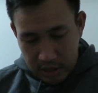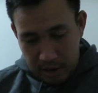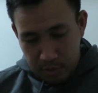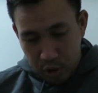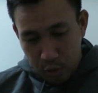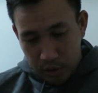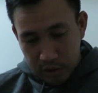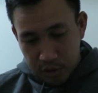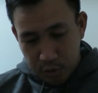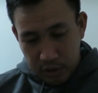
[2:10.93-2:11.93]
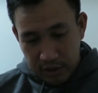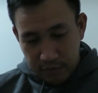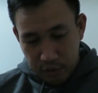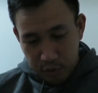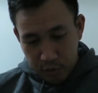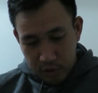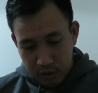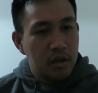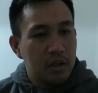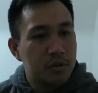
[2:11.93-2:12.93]
I'm going to give you,
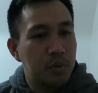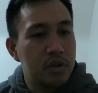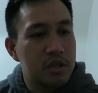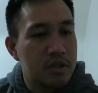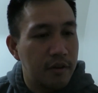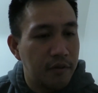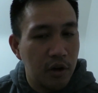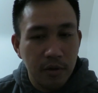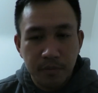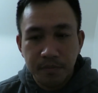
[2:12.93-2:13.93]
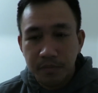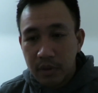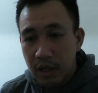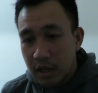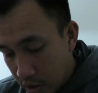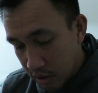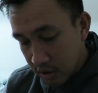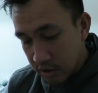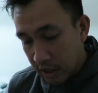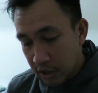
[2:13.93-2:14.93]
let's put this stuff on but
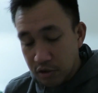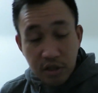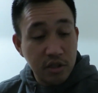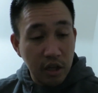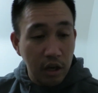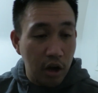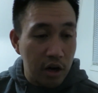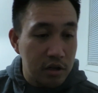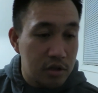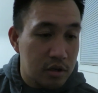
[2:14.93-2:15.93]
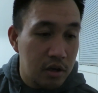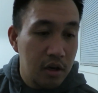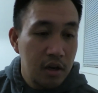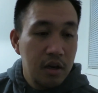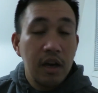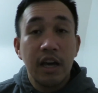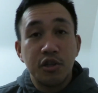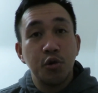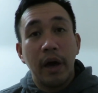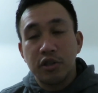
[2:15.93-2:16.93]
this is a, this is a large
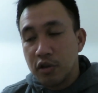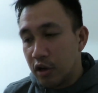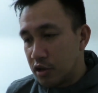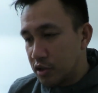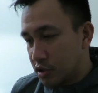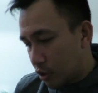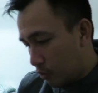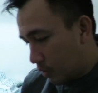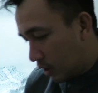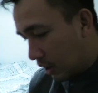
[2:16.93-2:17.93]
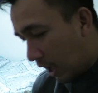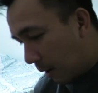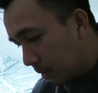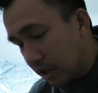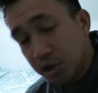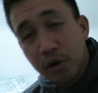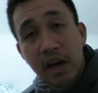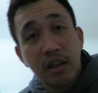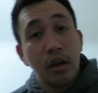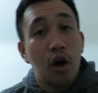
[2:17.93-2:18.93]
and two extra larges so I'm gonna
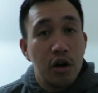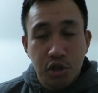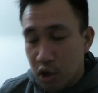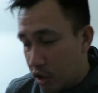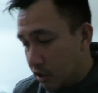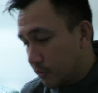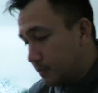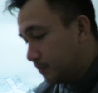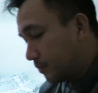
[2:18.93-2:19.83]
try the large on